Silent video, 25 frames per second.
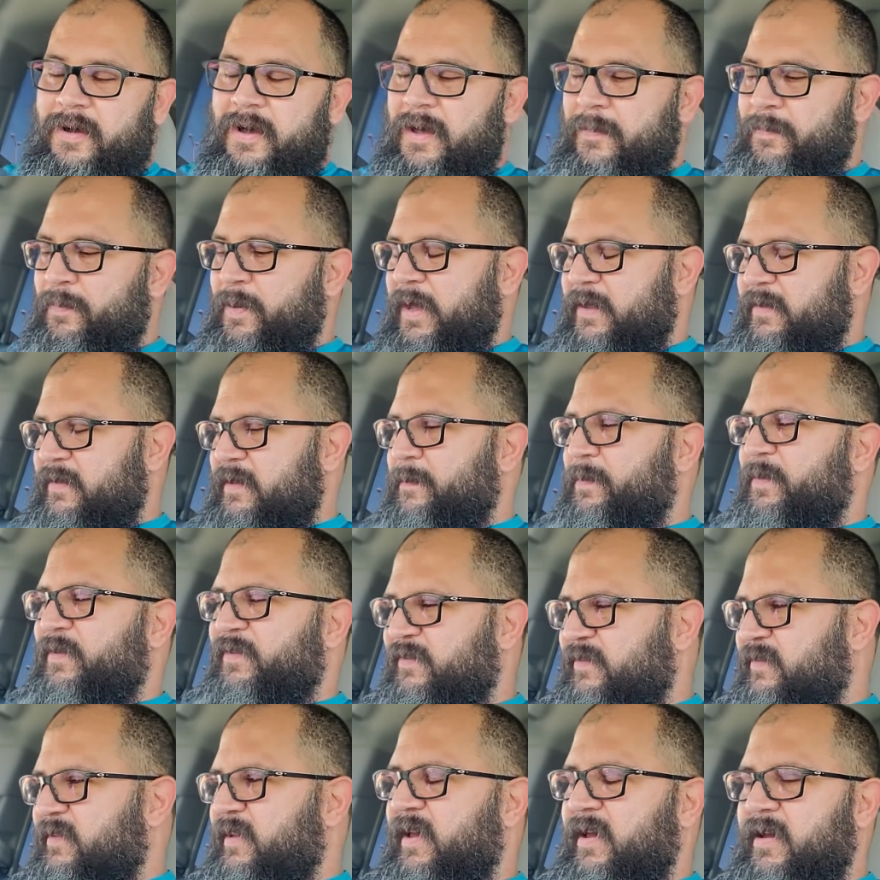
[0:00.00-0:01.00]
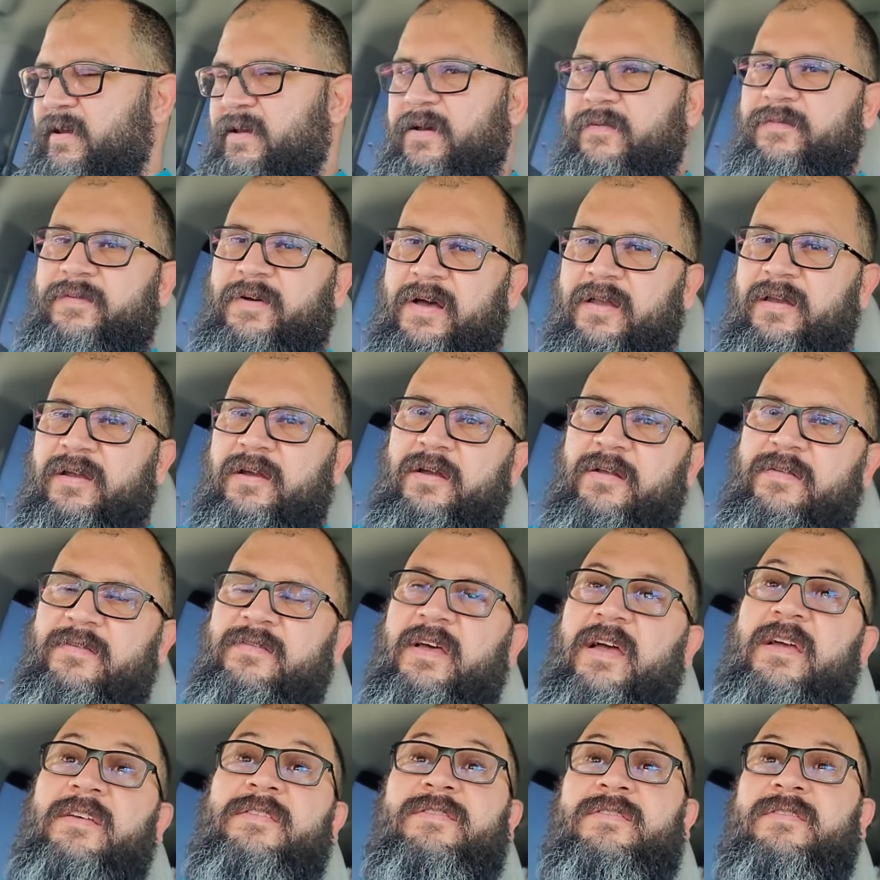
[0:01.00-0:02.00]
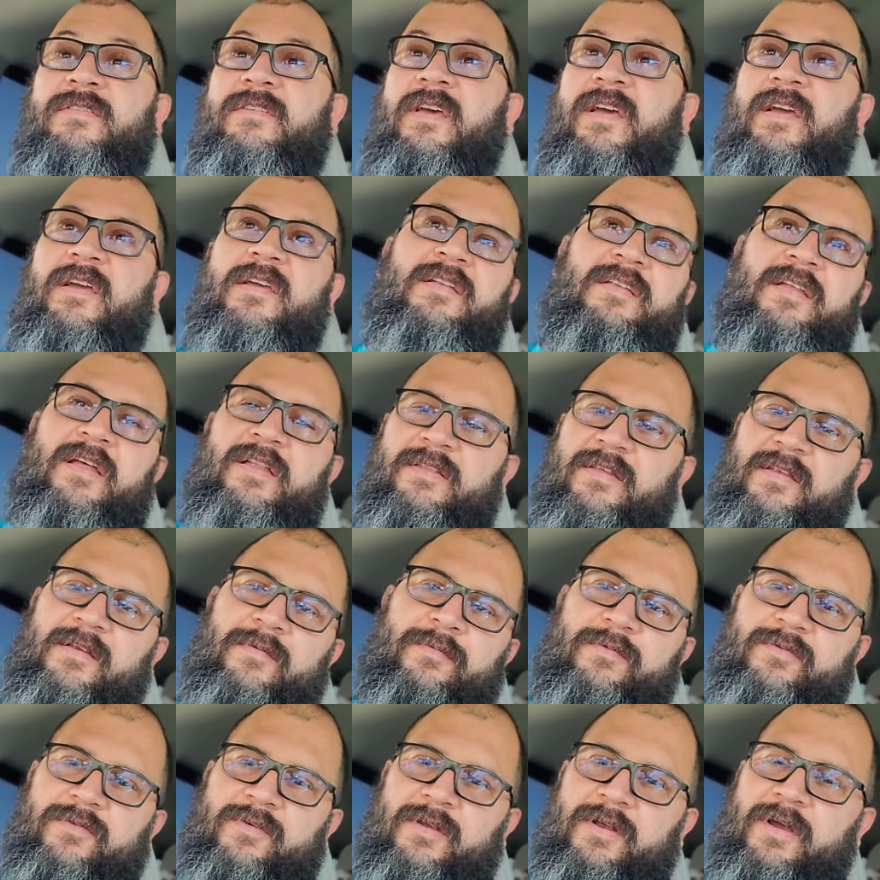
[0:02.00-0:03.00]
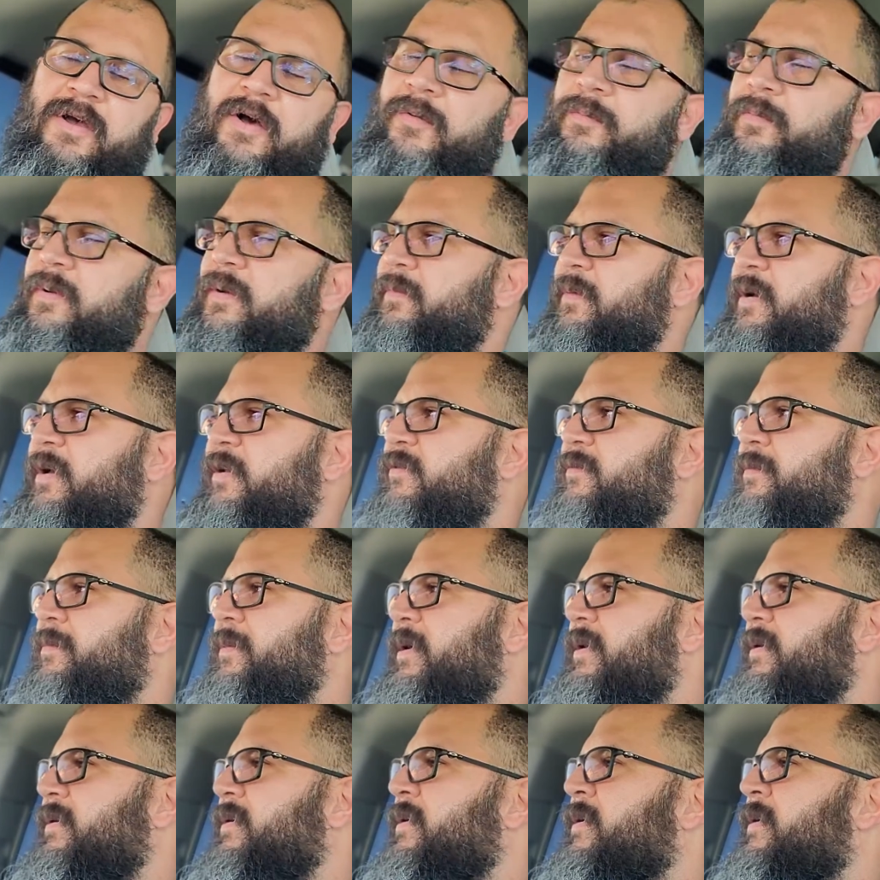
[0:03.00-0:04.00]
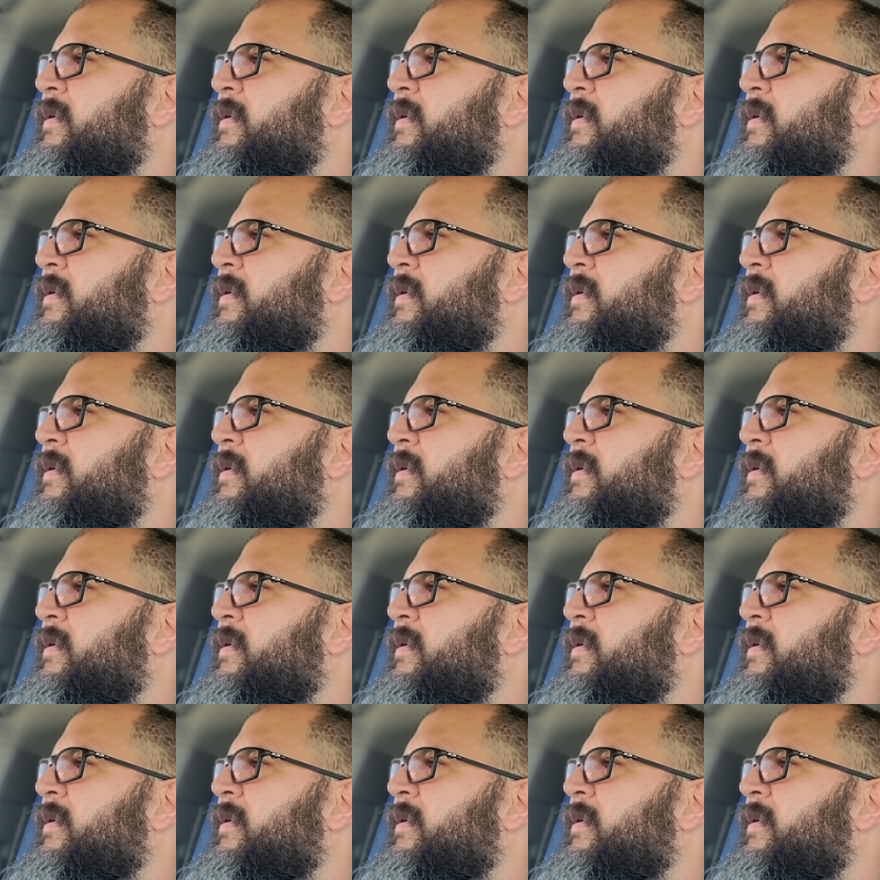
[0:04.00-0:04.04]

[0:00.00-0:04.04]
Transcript: I picked up a stick. I found a good-sized stick. Not that it was going to help me much, but